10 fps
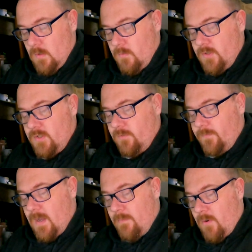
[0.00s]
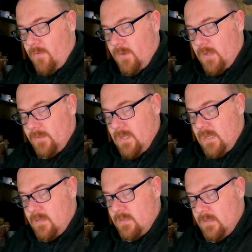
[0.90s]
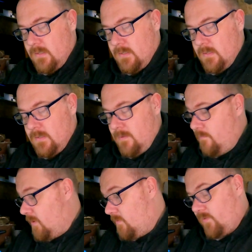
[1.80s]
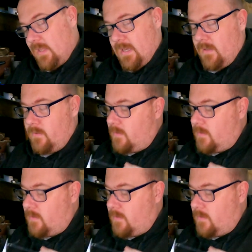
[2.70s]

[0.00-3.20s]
Which is far more than I'll need, but it was there.